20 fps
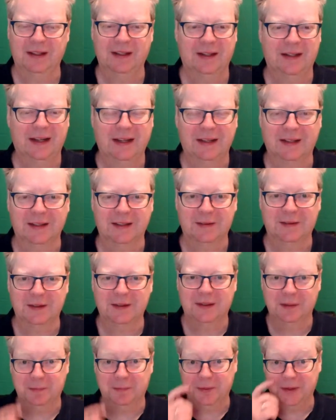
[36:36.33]
Well, I think you
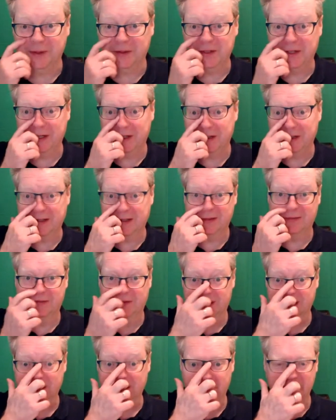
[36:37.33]
get the, the, the
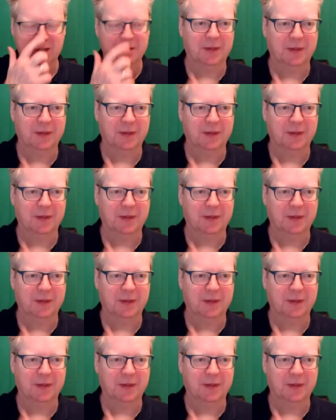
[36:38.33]
gist.